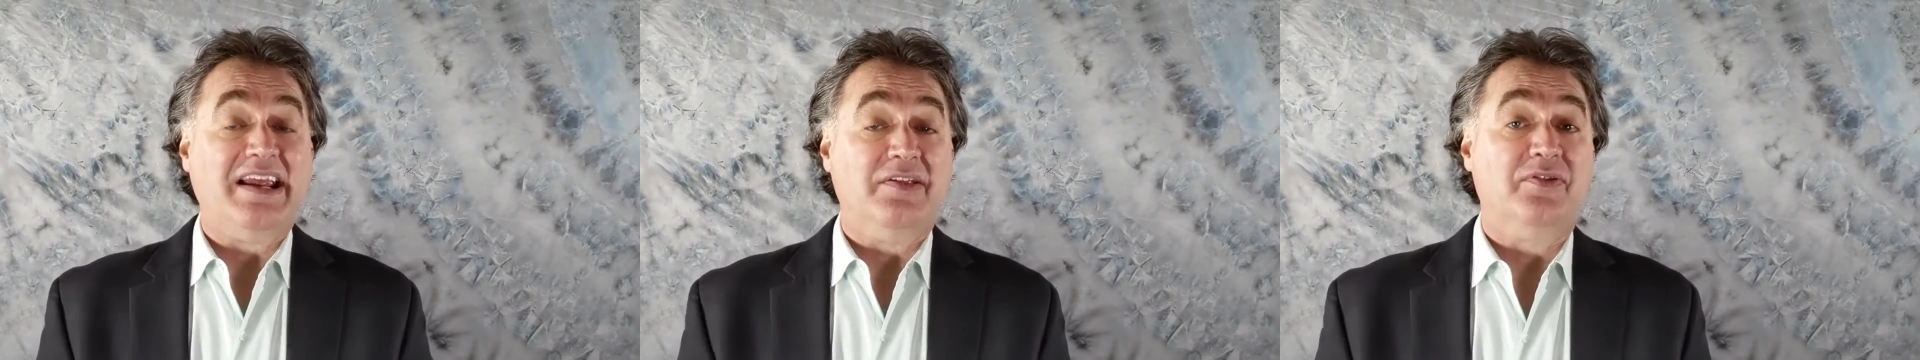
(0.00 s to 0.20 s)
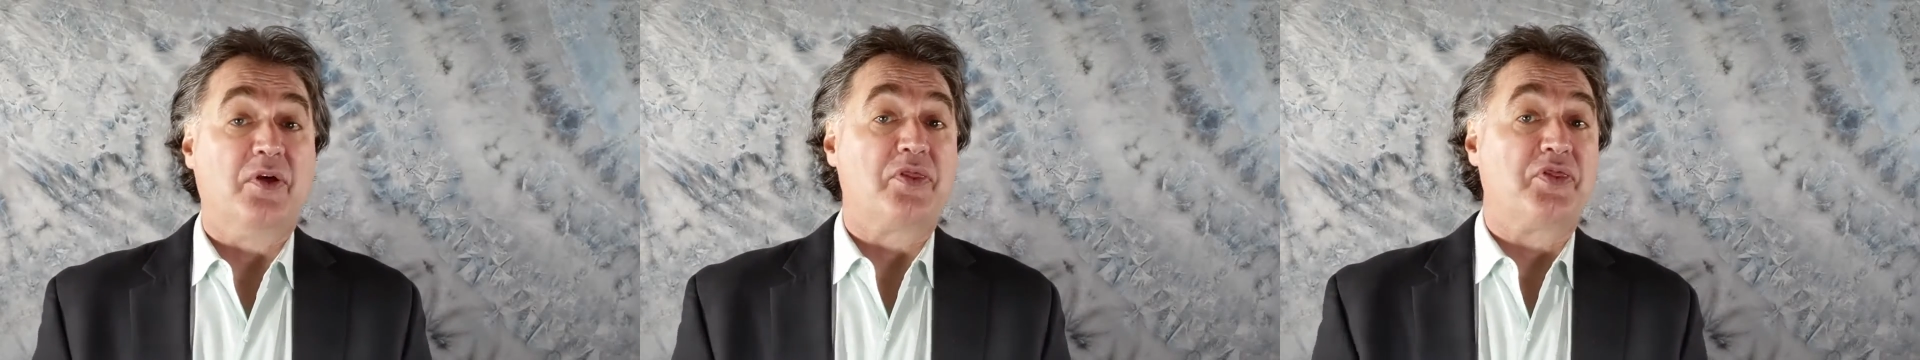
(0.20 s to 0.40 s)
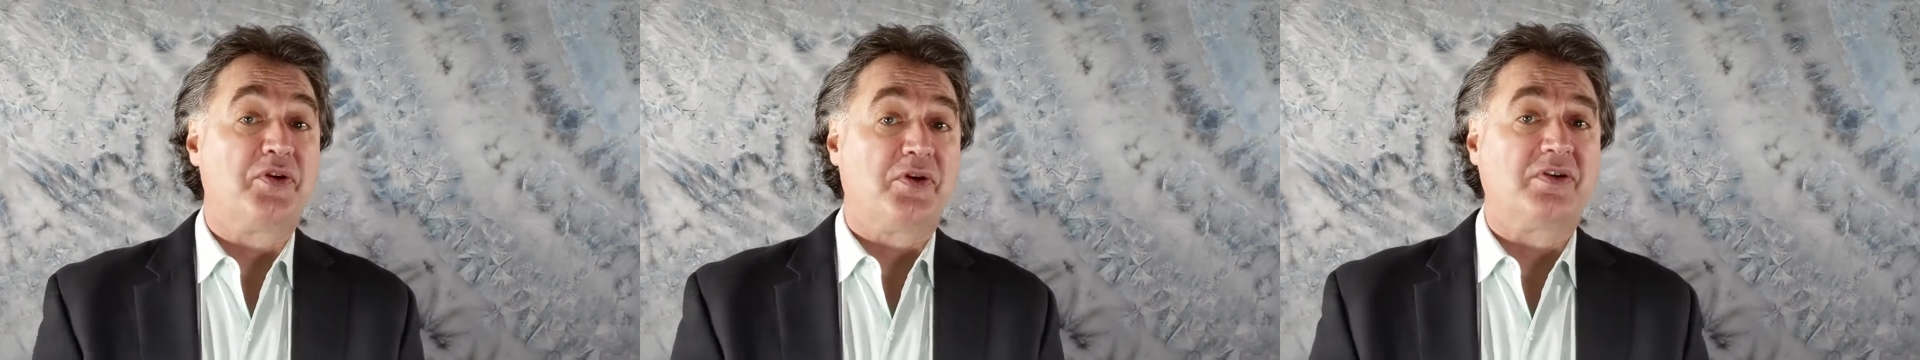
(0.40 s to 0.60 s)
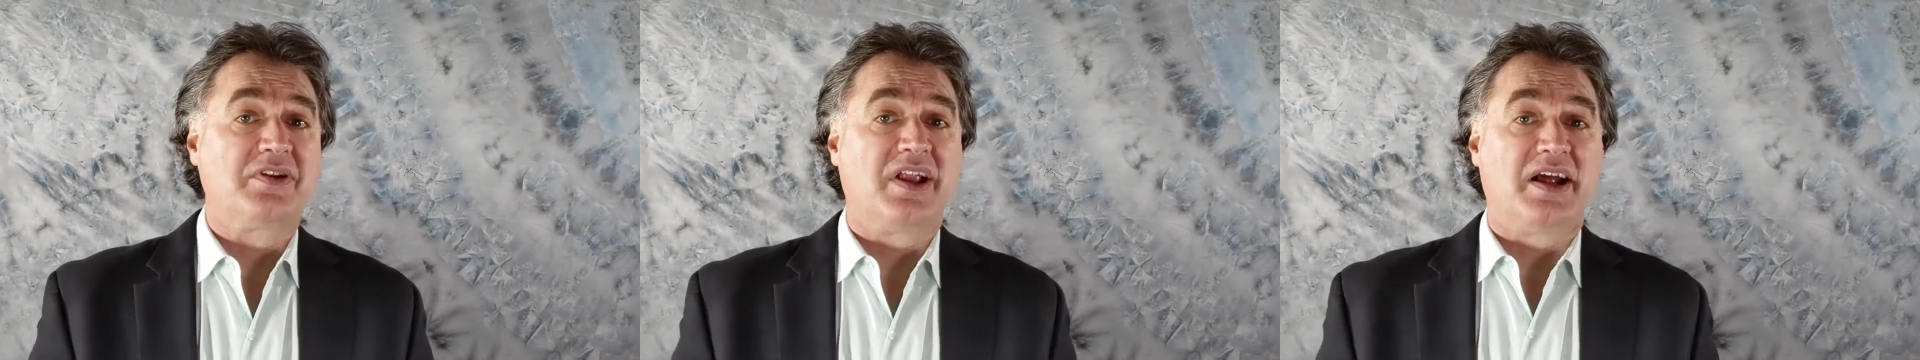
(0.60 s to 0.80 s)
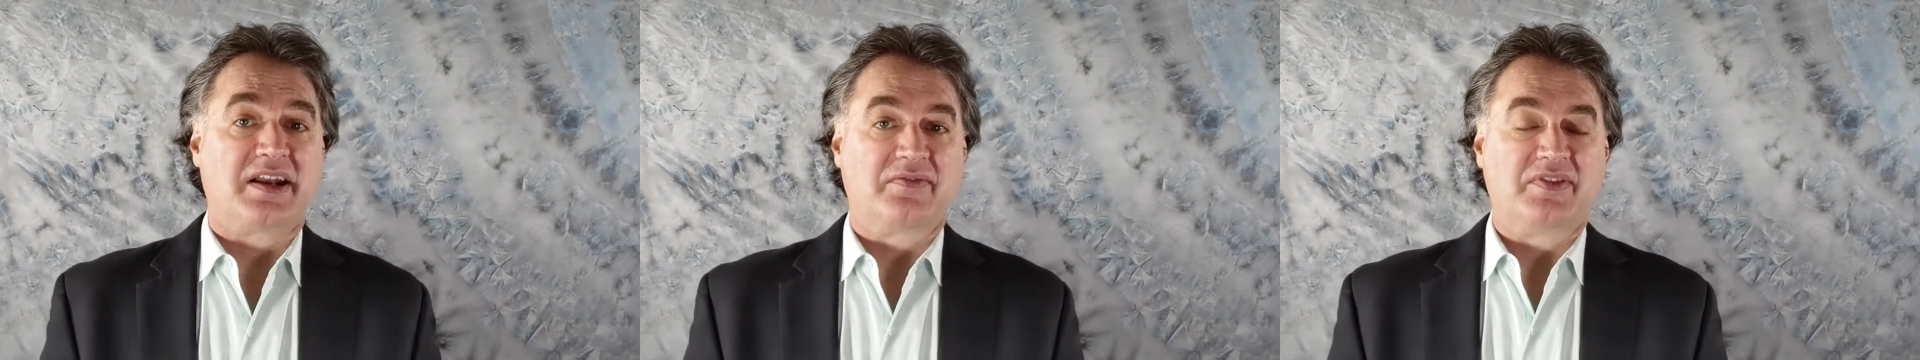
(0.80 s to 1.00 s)
In the
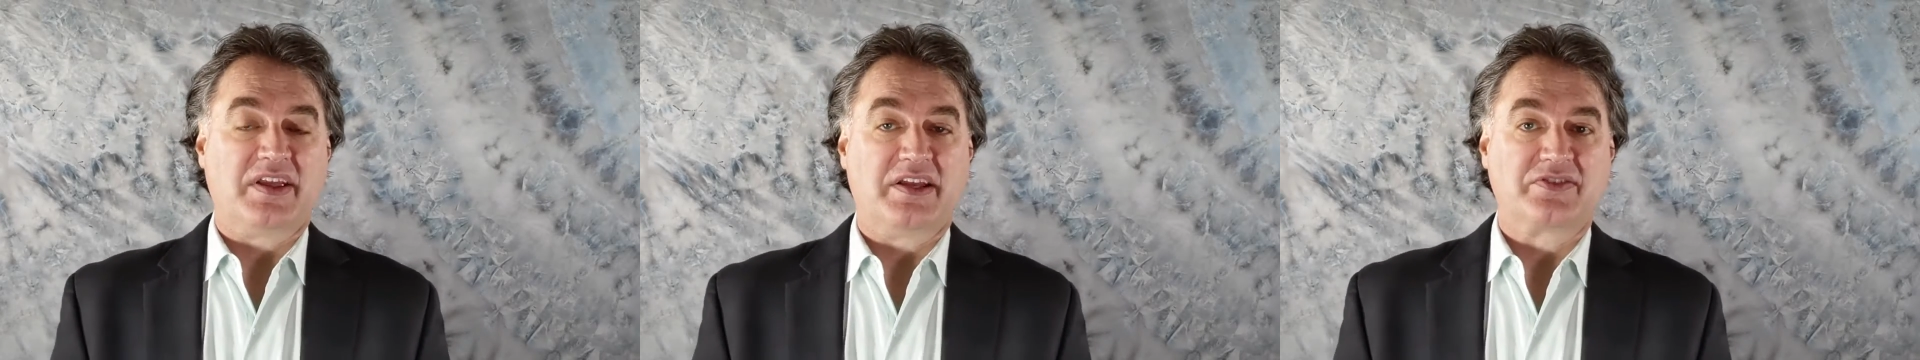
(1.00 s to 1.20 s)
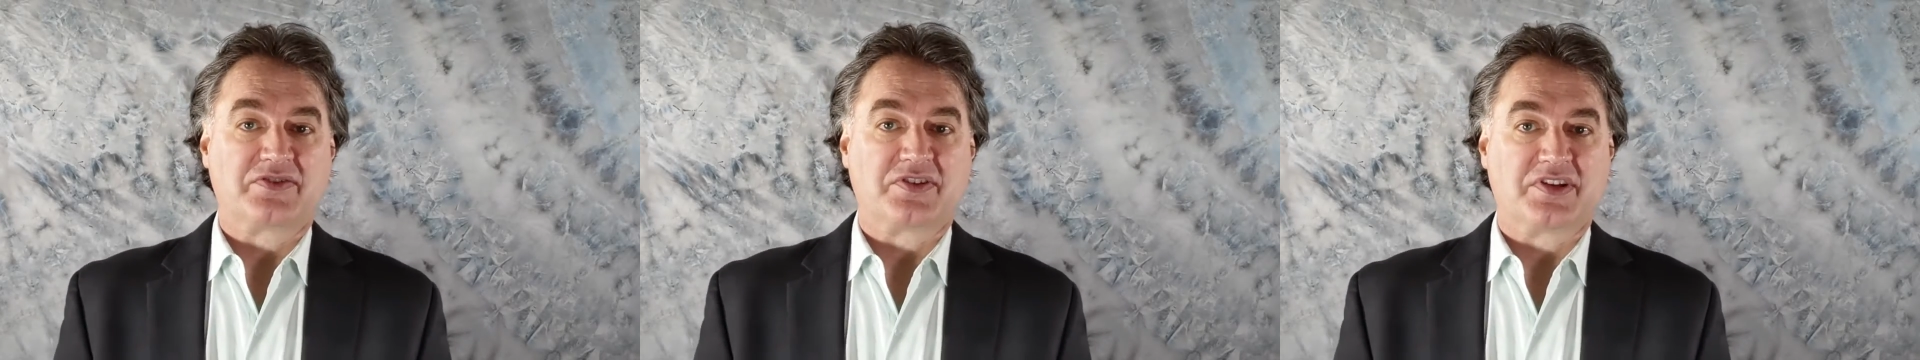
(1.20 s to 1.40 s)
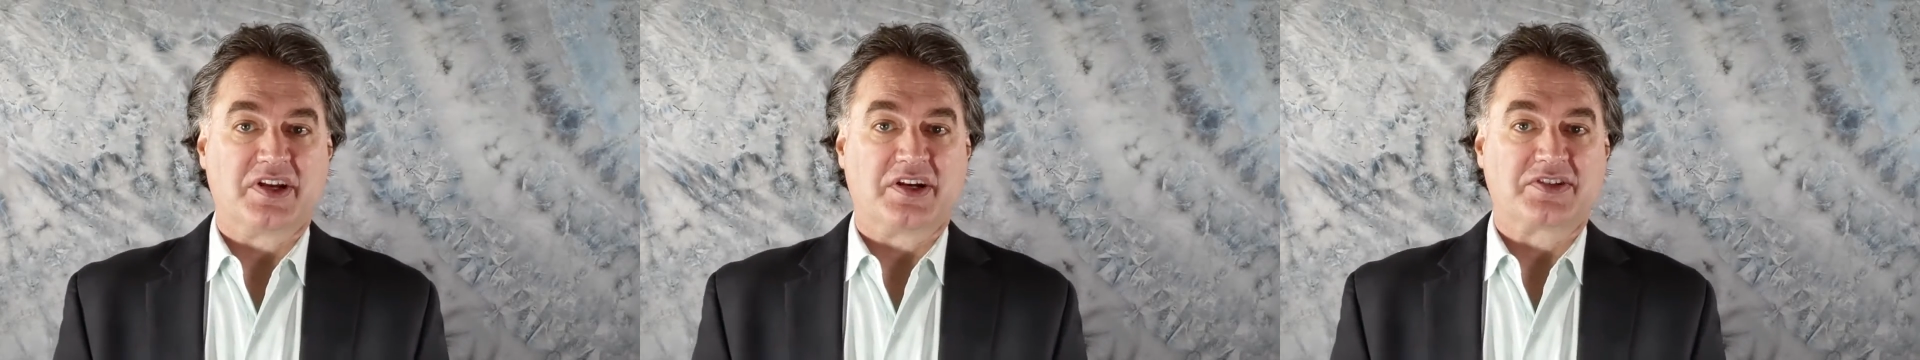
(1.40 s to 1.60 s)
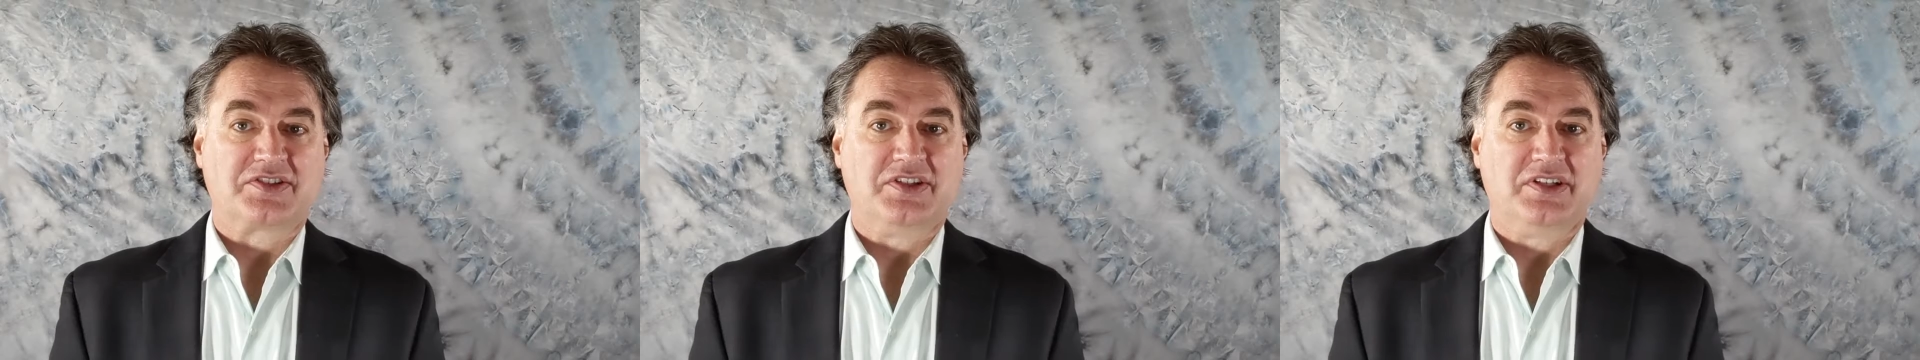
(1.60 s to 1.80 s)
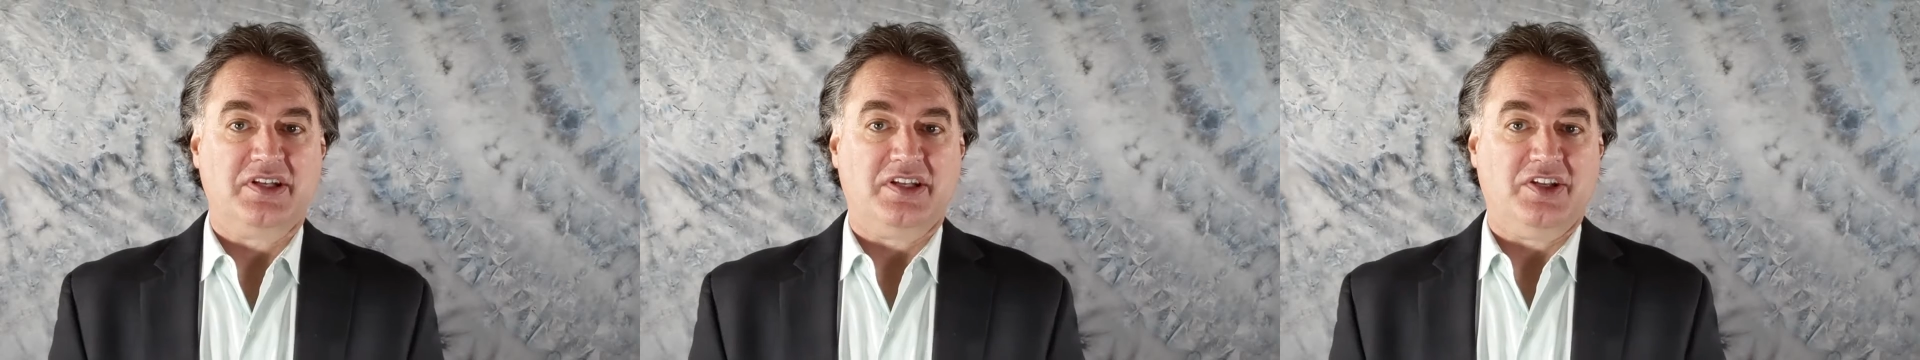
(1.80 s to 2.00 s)
third line of the
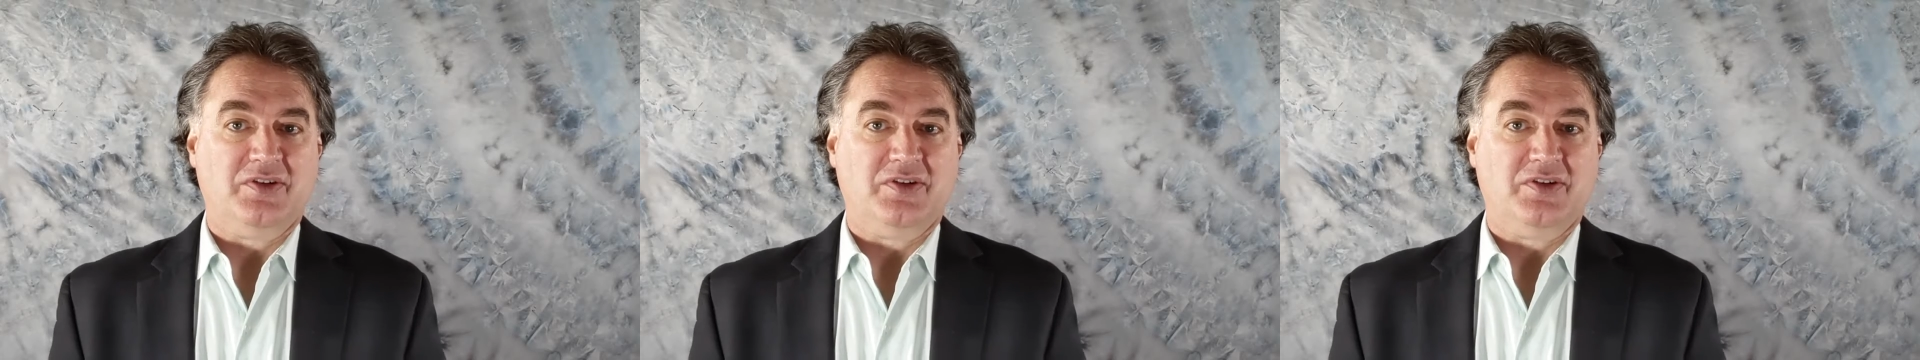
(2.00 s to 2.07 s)
introduction,